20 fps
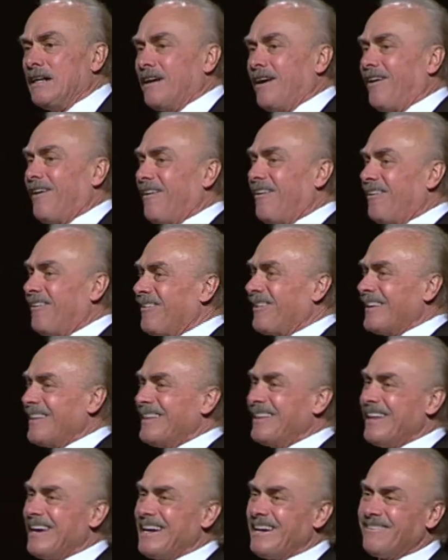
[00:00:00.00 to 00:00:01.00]
oh,
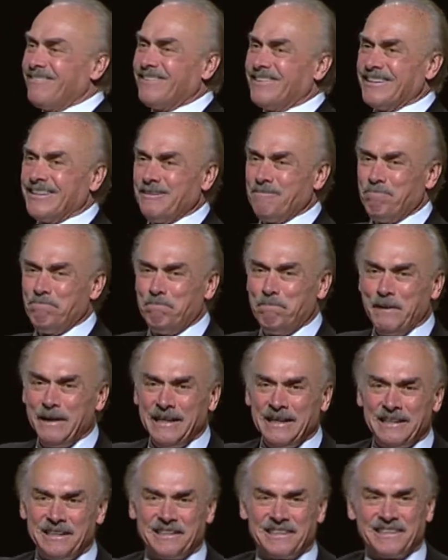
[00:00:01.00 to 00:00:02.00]
and they would
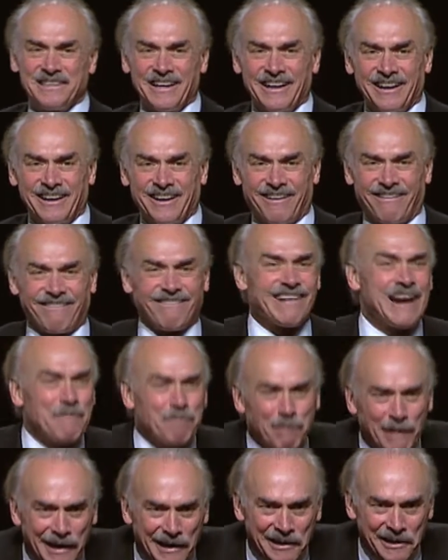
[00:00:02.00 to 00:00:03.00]
beat the
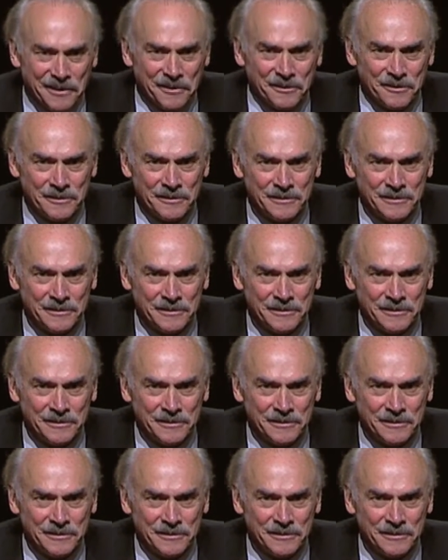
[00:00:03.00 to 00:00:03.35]
crap out of you.